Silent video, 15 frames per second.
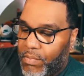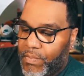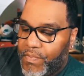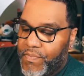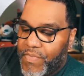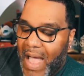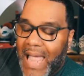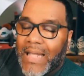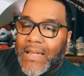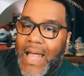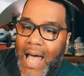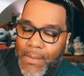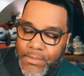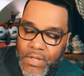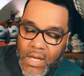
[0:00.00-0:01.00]

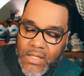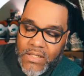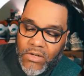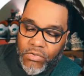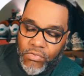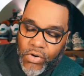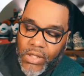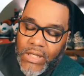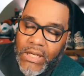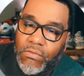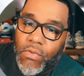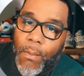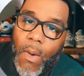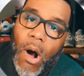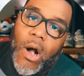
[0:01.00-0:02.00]
Nikelab does really
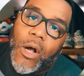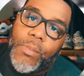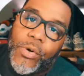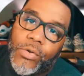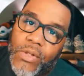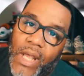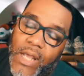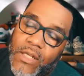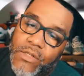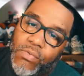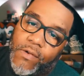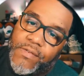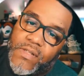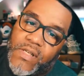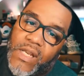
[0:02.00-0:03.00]
remarkable things
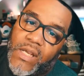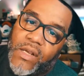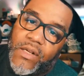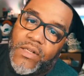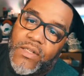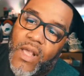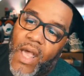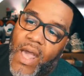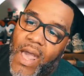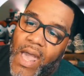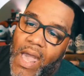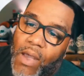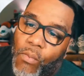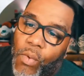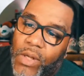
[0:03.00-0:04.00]
with sneakers
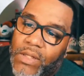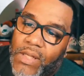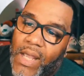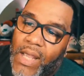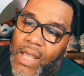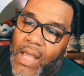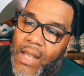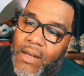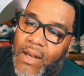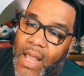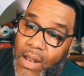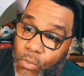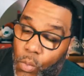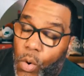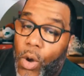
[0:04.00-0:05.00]
and what they
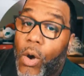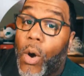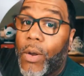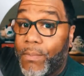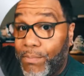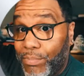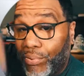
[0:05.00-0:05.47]
and